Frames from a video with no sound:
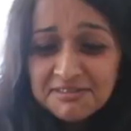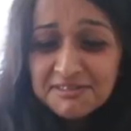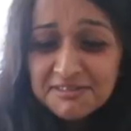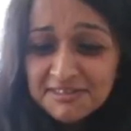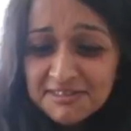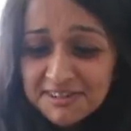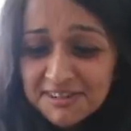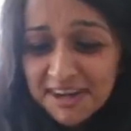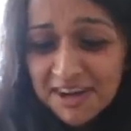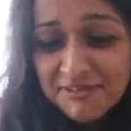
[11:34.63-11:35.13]

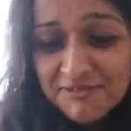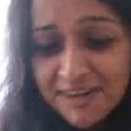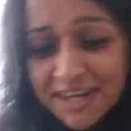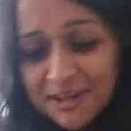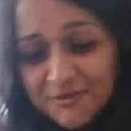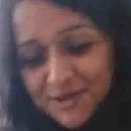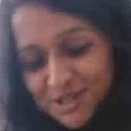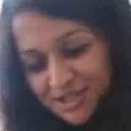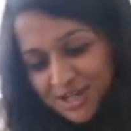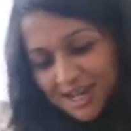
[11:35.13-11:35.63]
Oh, I
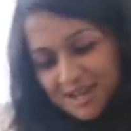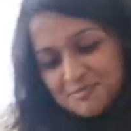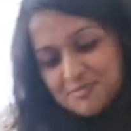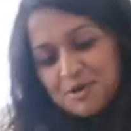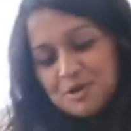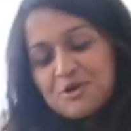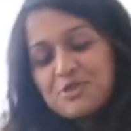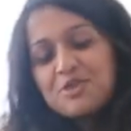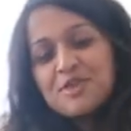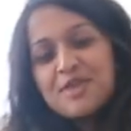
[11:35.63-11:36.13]
really wish I
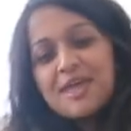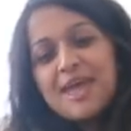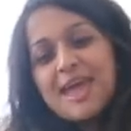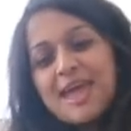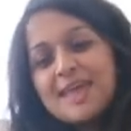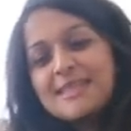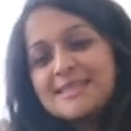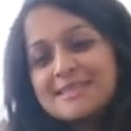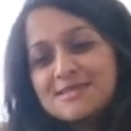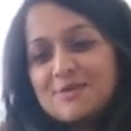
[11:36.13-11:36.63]
had both
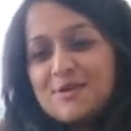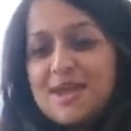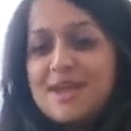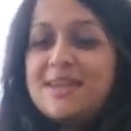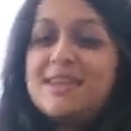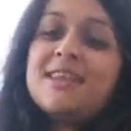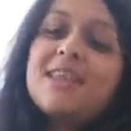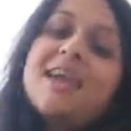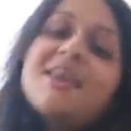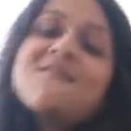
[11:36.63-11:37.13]
hands so
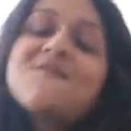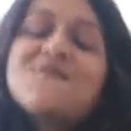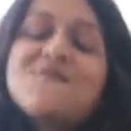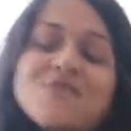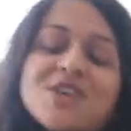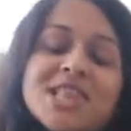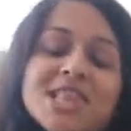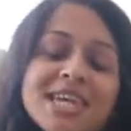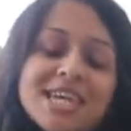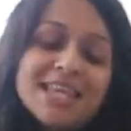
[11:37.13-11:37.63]
I could like
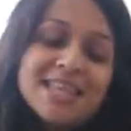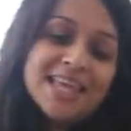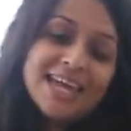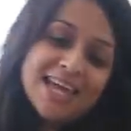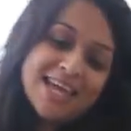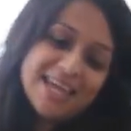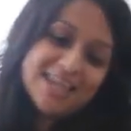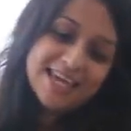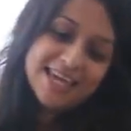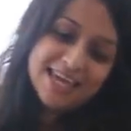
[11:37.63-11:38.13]
fully
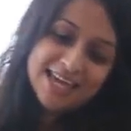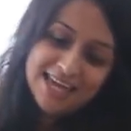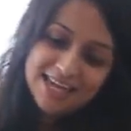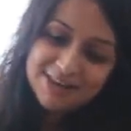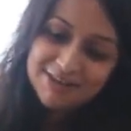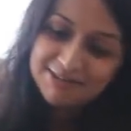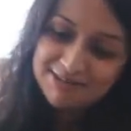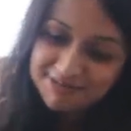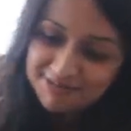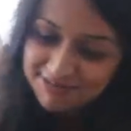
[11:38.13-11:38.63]
like
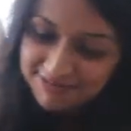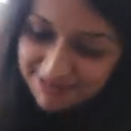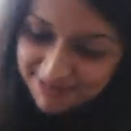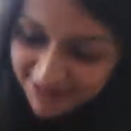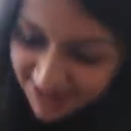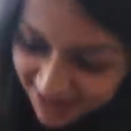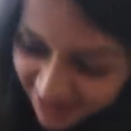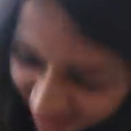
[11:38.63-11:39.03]
cuddle.